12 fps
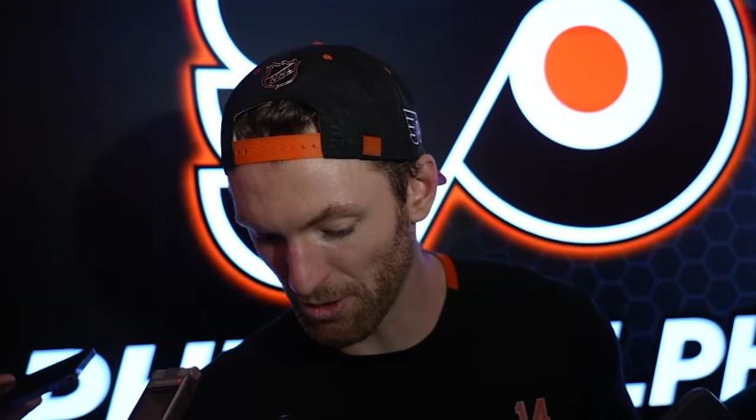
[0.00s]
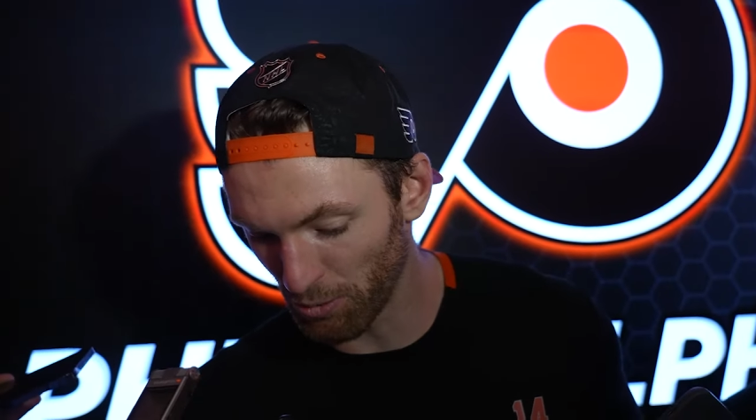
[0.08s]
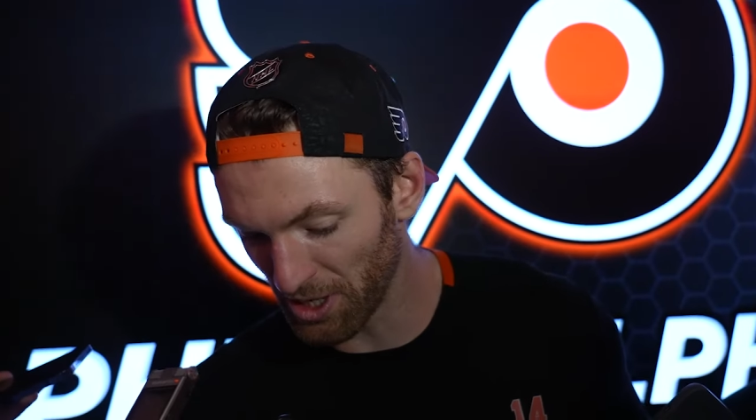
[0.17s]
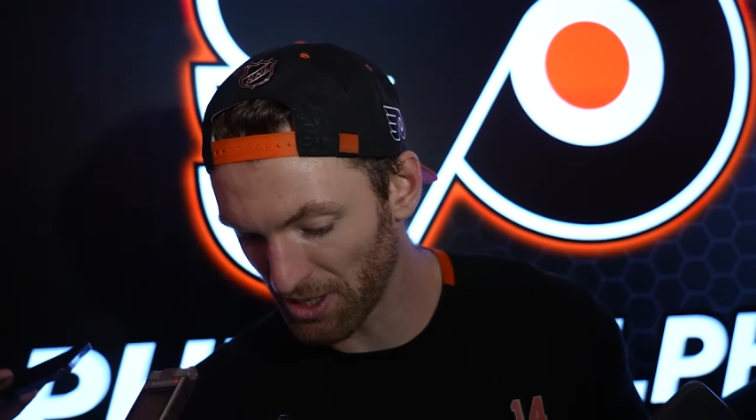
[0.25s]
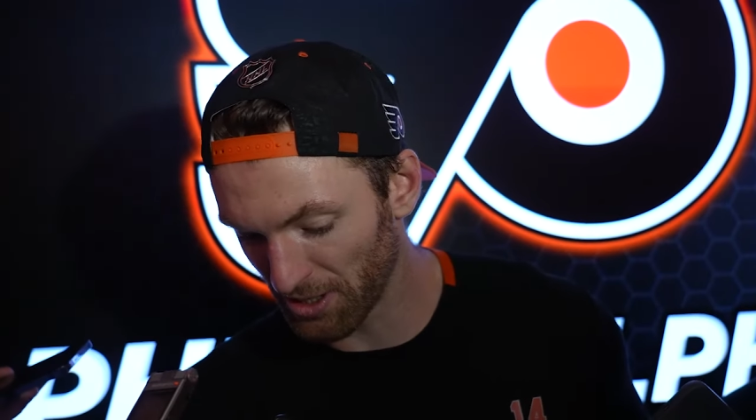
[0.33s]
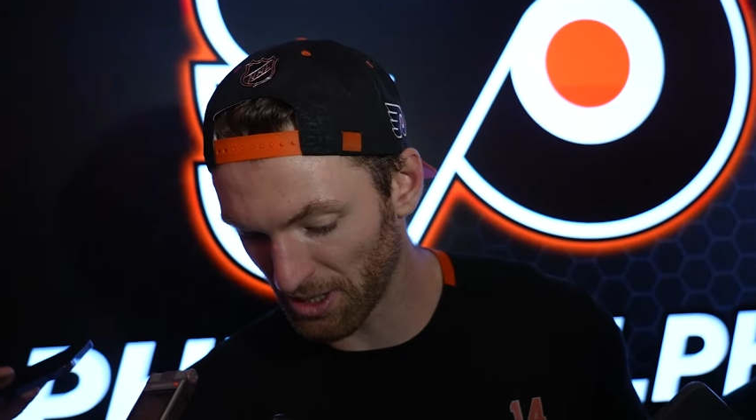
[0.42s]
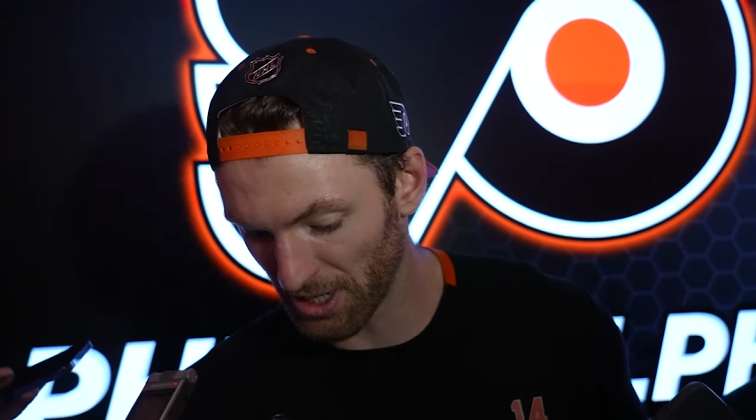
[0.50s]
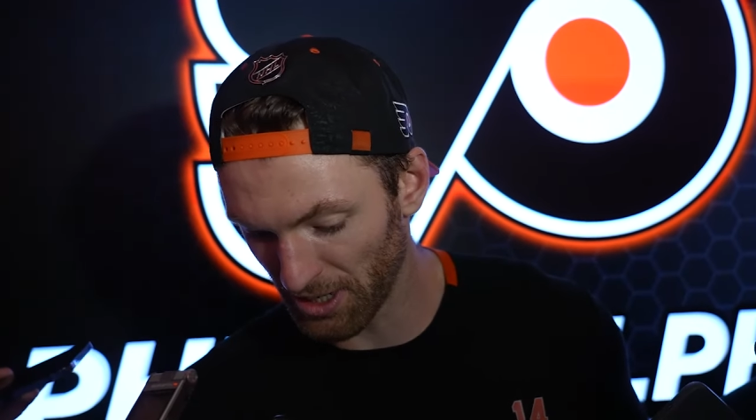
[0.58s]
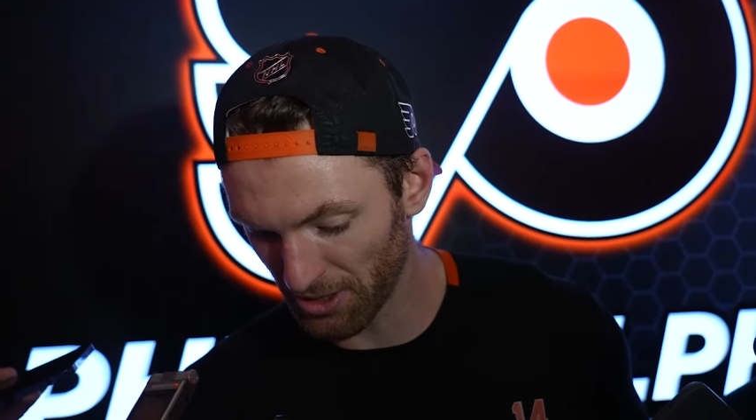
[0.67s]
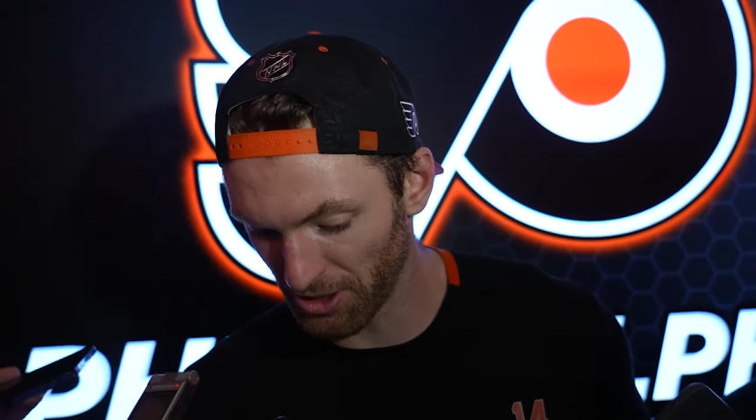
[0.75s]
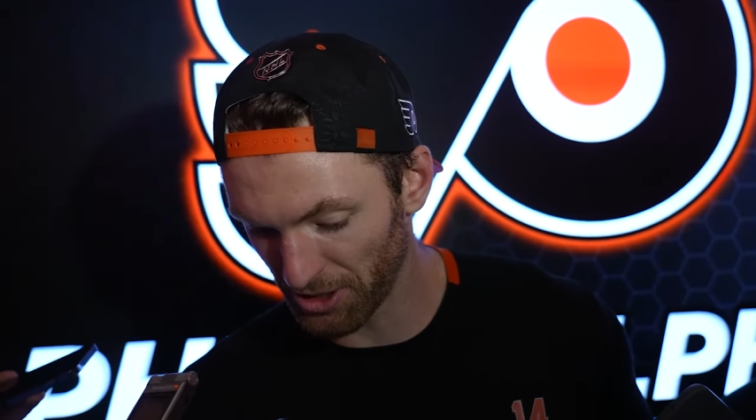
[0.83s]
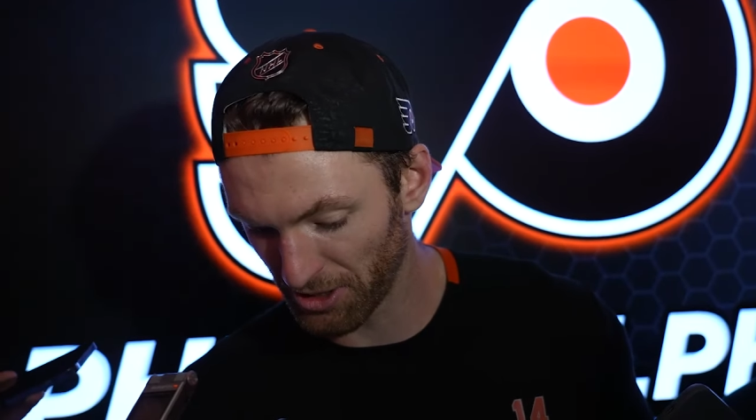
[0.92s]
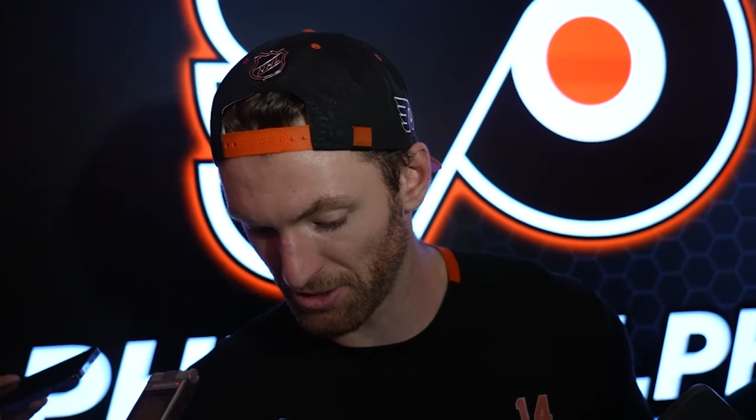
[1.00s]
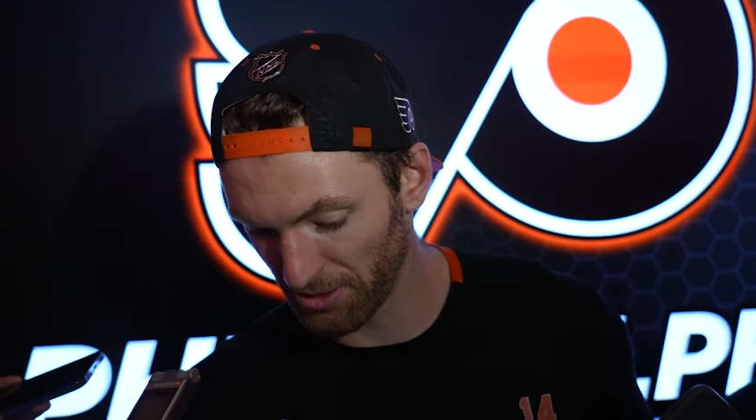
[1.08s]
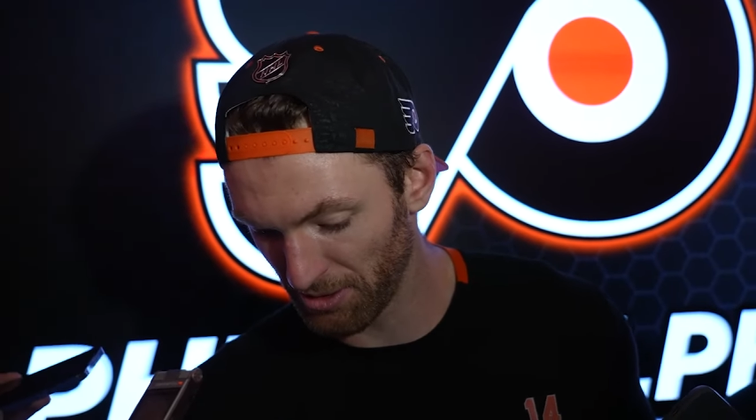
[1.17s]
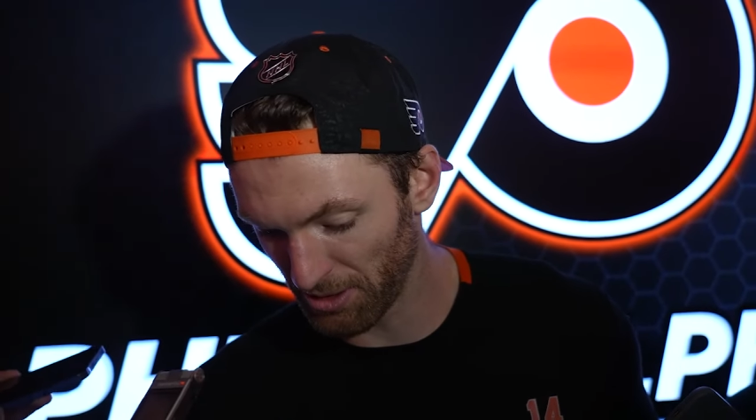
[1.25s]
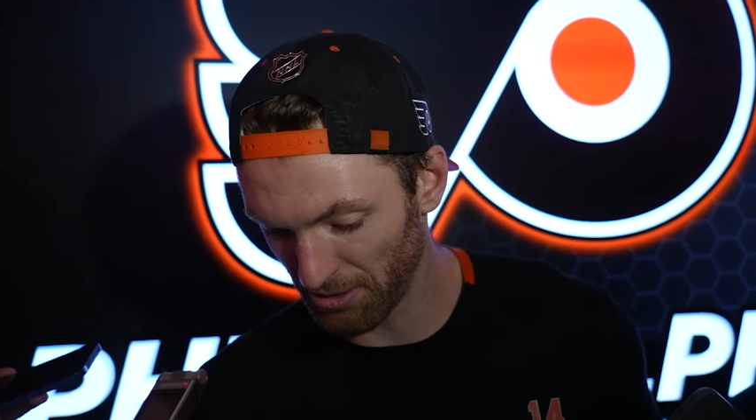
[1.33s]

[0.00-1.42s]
week to kind of just